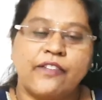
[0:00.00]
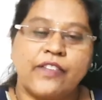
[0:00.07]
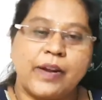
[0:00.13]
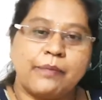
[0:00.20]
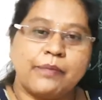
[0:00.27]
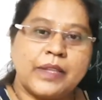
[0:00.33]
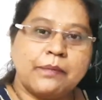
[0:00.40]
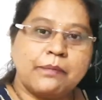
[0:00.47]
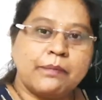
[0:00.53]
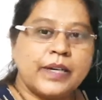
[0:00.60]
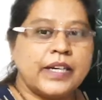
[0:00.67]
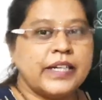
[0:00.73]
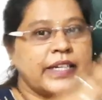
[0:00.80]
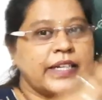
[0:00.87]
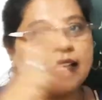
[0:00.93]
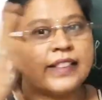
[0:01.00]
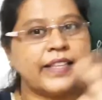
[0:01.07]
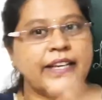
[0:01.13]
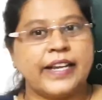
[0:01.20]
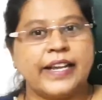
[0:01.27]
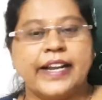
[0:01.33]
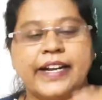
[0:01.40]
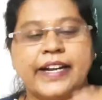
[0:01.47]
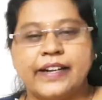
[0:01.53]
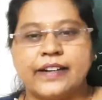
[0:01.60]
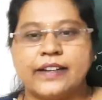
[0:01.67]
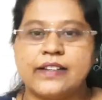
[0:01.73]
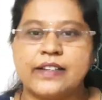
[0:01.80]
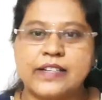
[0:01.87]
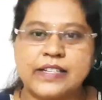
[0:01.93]
from the birth till the
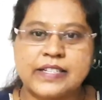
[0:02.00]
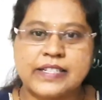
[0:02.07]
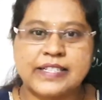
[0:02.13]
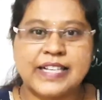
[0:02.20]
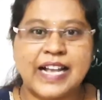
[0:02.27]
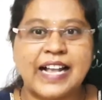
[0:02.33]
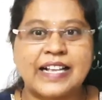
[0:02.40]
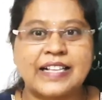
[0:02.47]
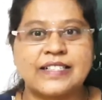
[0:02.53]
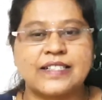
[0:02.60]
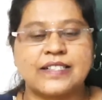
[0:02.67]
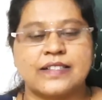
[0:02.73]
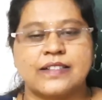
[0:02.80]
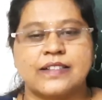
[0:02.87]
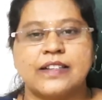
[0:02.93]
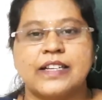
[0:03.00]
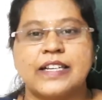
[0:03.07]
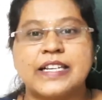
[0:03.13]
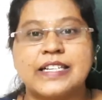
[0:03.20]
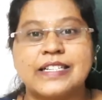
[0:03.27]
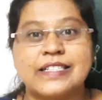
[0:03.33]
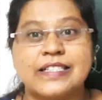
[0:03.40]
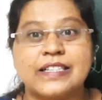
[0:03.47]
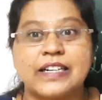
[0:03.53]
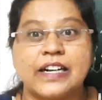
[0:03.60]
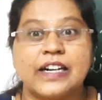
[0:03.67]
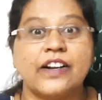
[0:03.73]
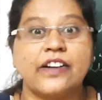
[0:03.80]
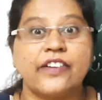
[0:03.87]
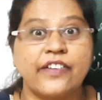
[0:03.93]
end, science is
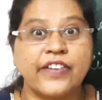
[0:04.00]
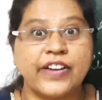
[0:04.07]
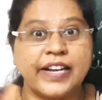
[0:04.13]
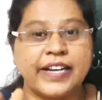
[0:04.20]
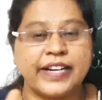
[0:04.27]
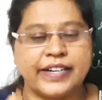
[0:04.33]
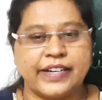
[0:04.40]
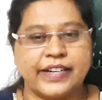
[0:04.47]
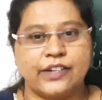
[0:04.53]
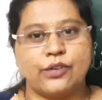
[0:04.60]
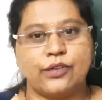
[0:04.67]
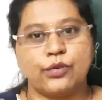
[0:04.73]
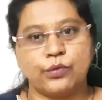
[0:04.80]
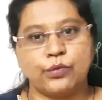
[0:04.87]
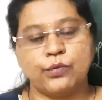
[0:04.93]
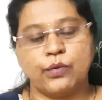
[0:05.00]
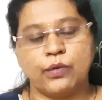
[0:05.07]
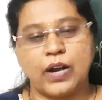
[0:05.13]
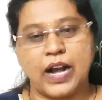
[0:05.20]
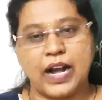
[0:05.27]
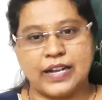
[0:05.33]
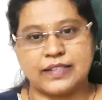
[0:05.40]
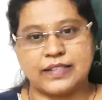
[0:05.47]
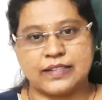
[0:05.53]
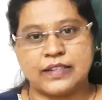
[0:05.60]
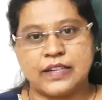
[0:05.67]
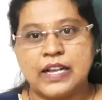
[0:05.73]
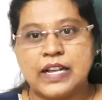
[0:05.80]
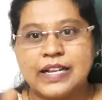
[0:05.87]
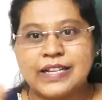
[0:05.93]
related to us.